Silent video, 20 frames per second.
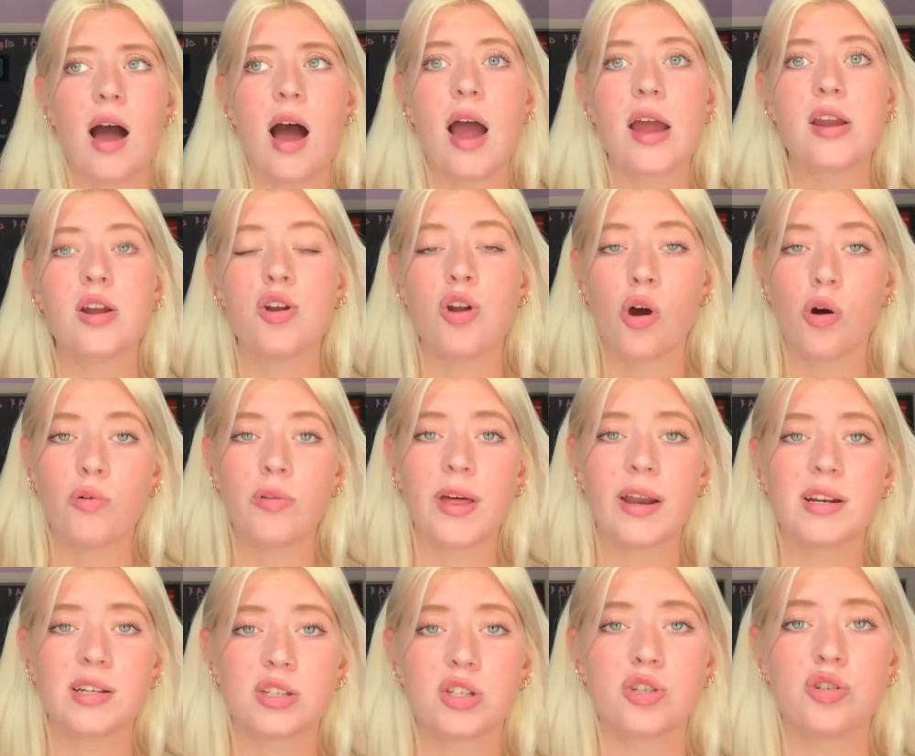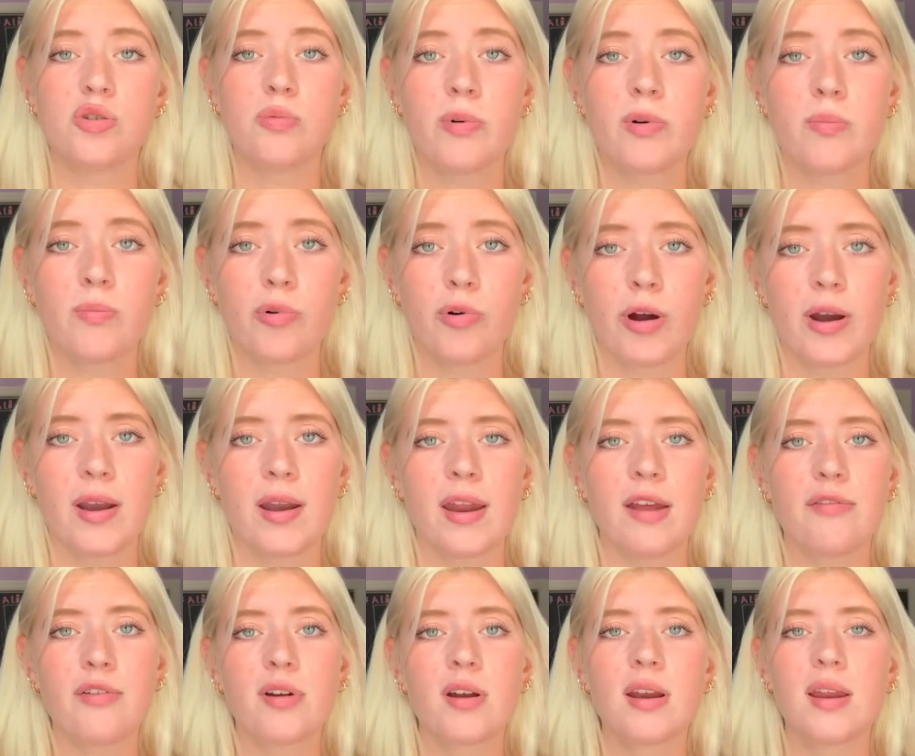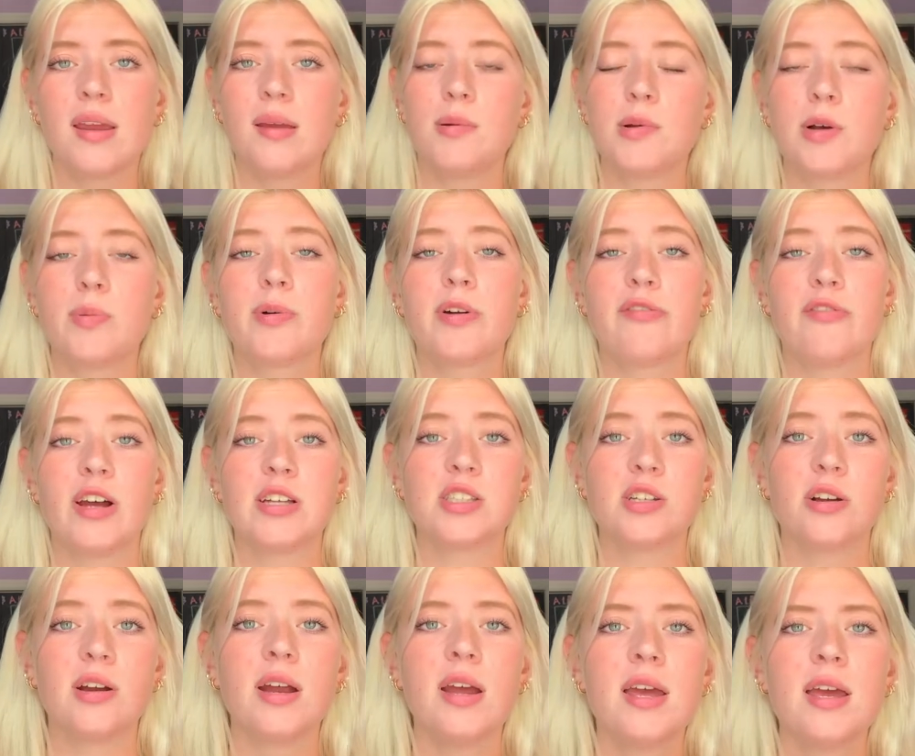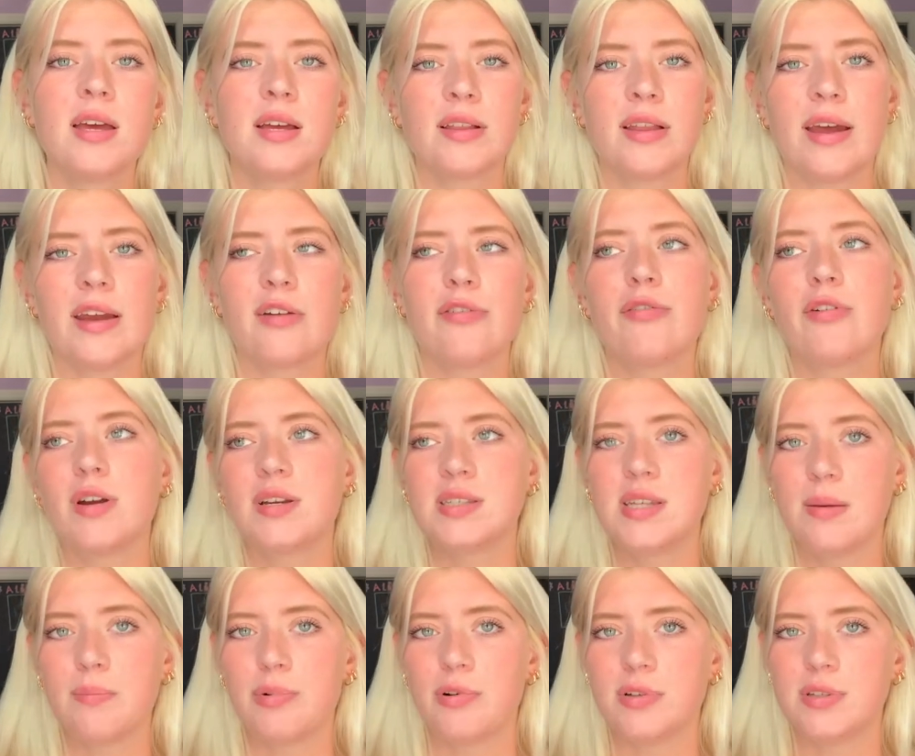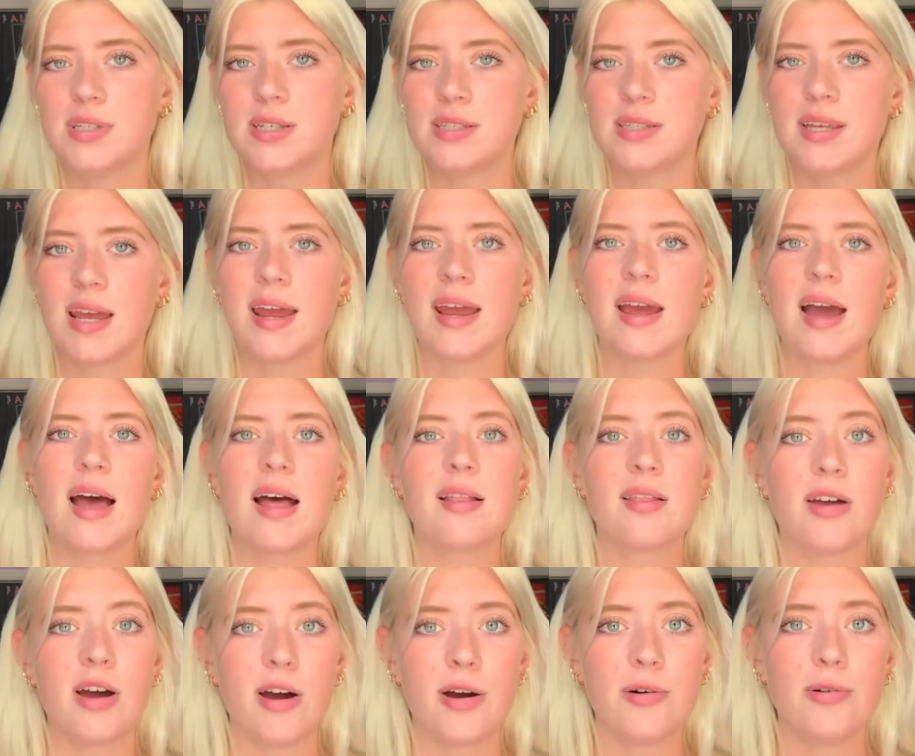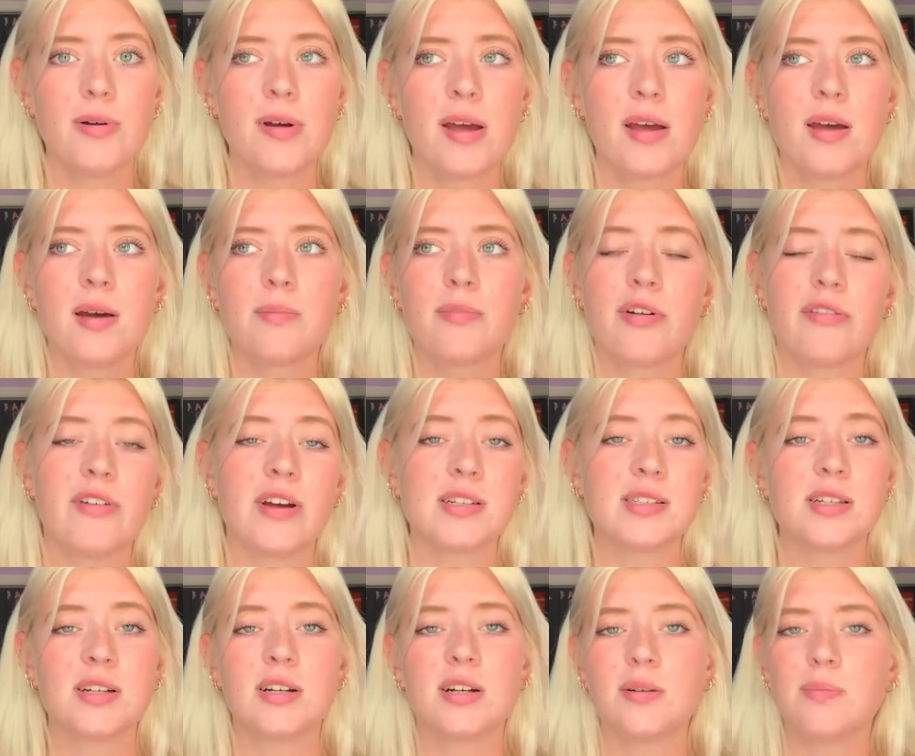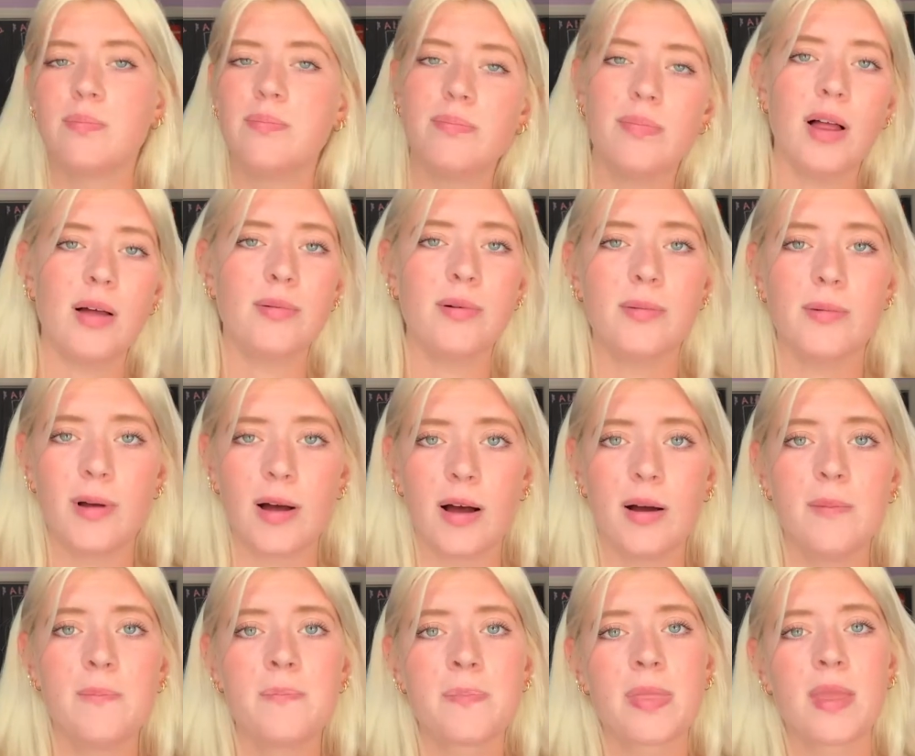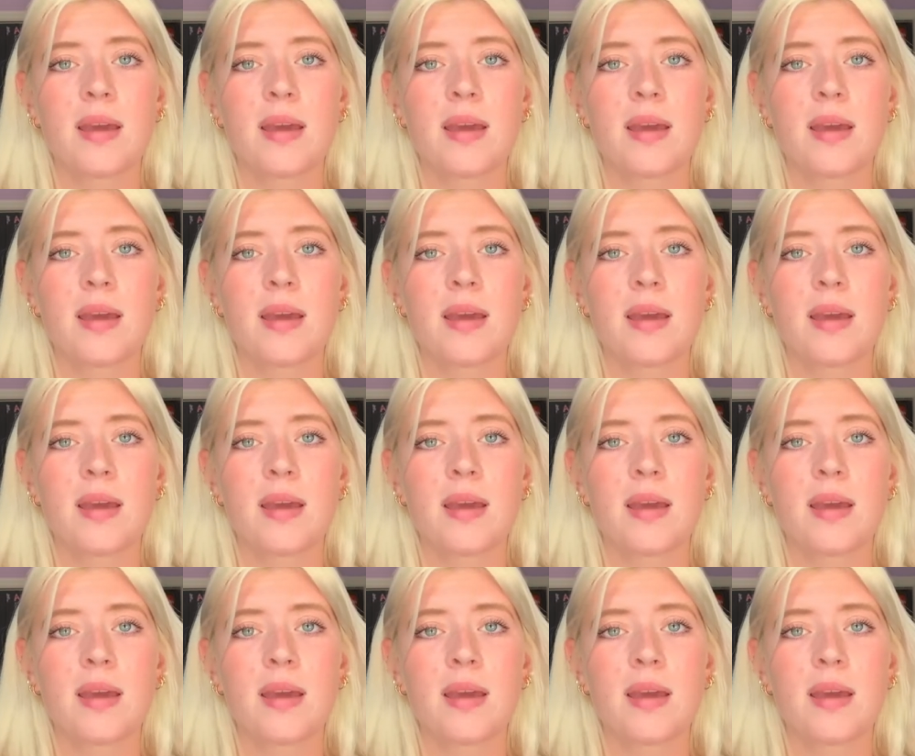I know that it's super important if you're going to email a professor, like for example, to say, hello, Professor blah blah blah,